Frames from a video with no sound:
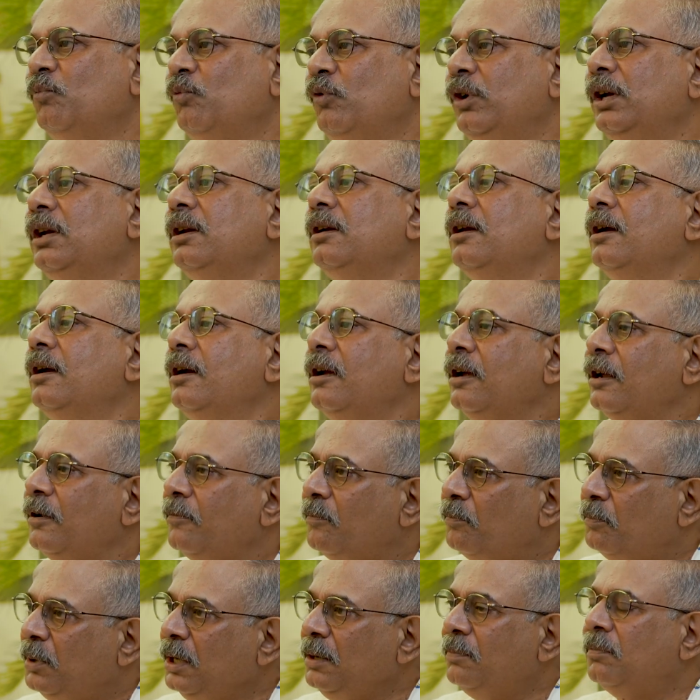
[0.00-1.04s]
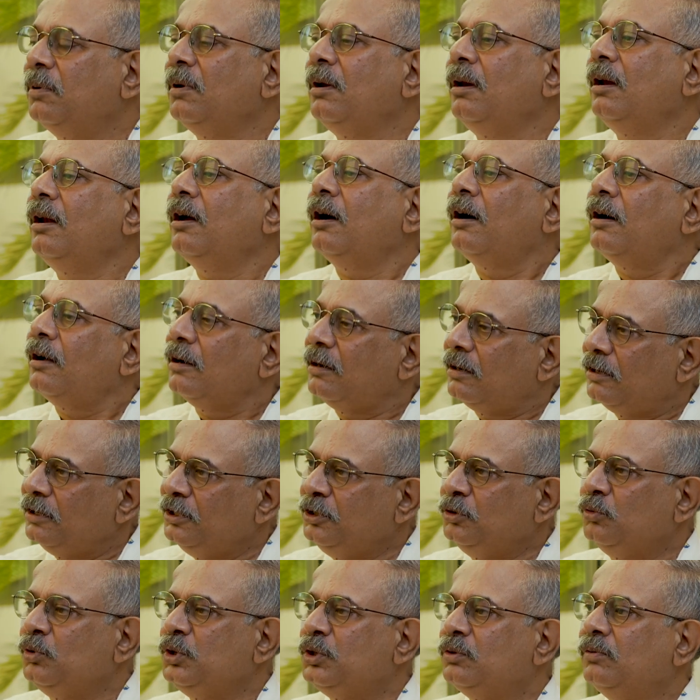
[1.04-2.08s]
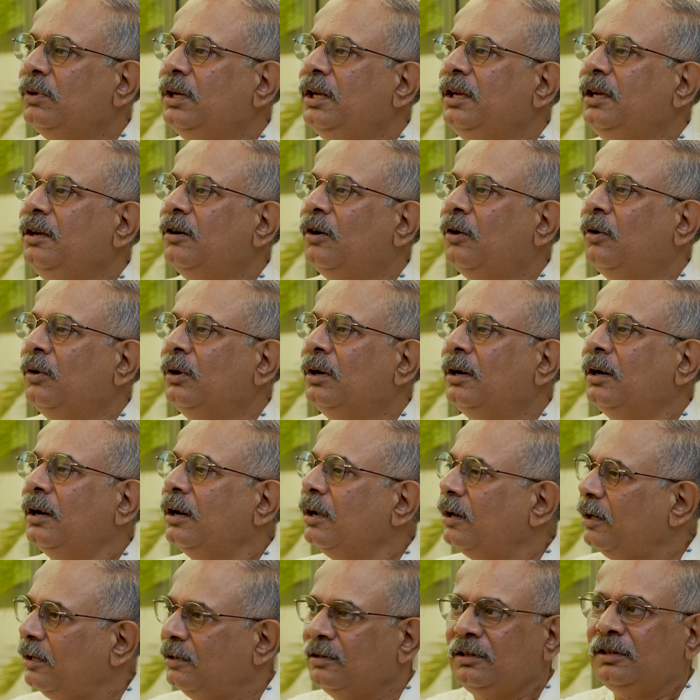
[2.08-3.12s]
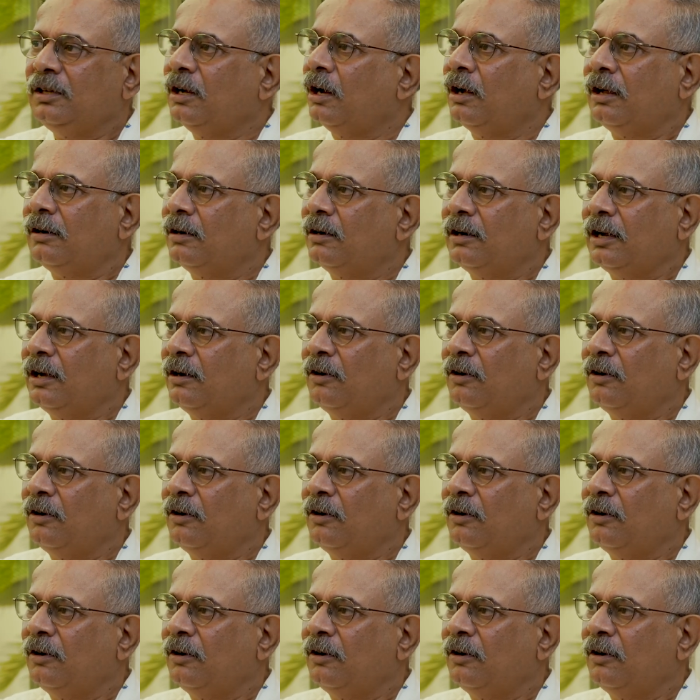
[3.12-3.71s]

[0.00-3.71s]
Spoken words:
where people are usually are